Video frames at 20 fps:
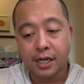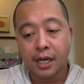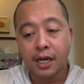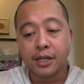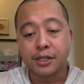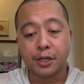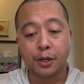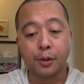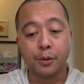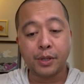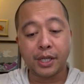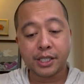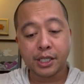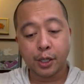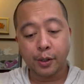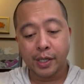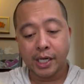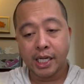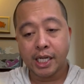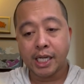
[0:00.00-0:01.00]
So let's go
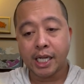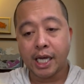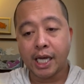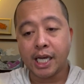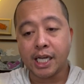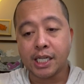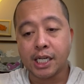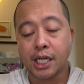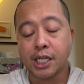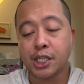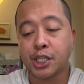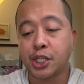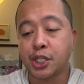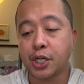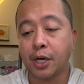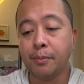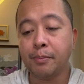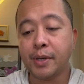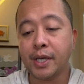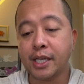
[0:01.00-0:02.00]
ahead and
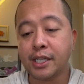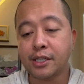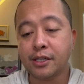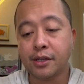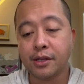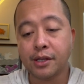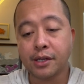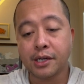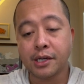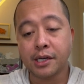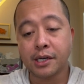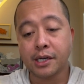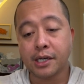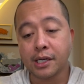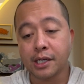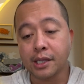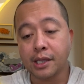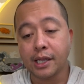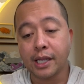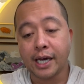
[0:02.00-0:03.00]
jump into the
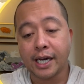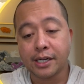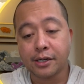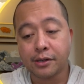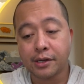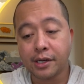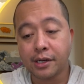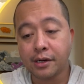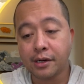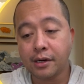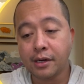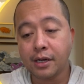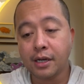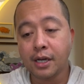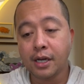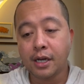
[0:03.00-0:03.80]
ladder here.